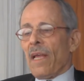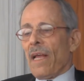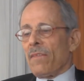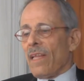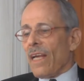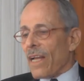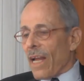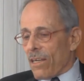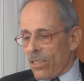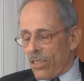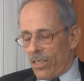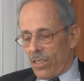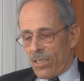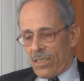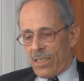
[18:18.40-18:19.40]
And then I
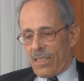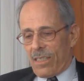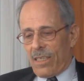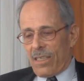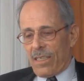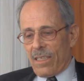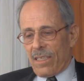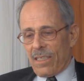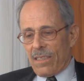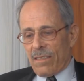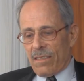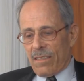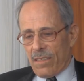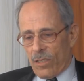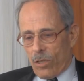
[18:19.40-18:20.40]
looked
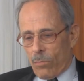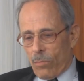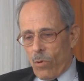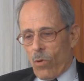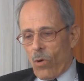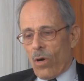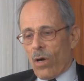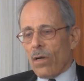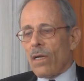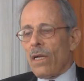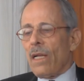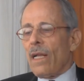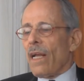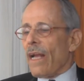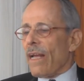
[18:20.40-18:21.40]
a little more,
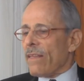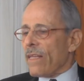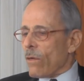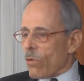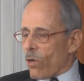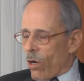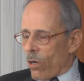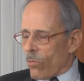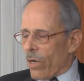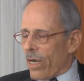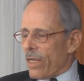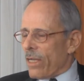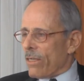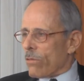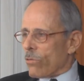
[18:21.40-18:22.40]
and there were
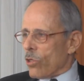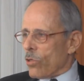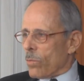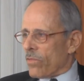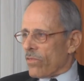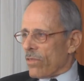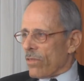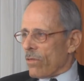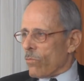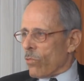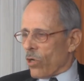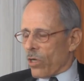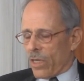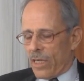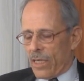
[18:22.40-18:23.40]
already groups
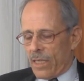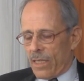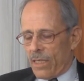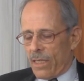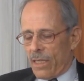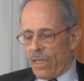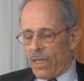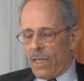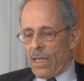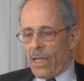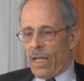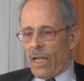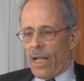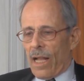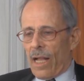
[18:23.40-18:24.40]
working
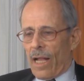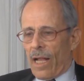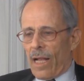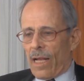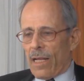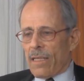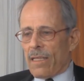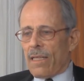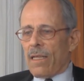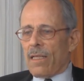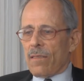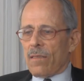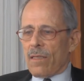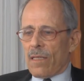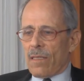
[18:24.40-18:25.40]
on
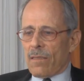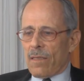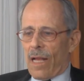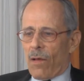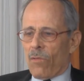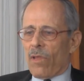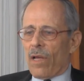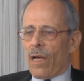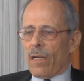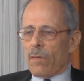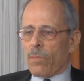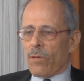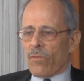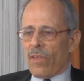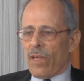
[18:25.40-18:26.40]
how the
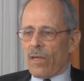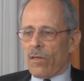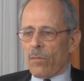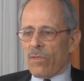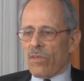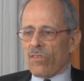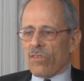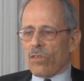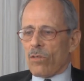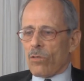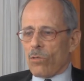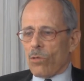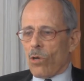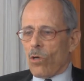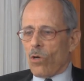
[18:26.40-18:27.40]
hypothalamus
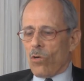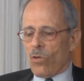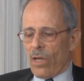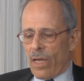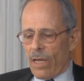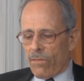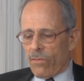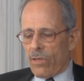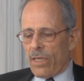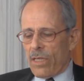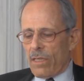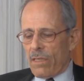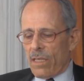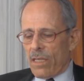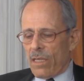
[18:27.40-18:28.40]
controlled
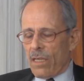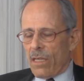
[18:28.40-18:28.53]
every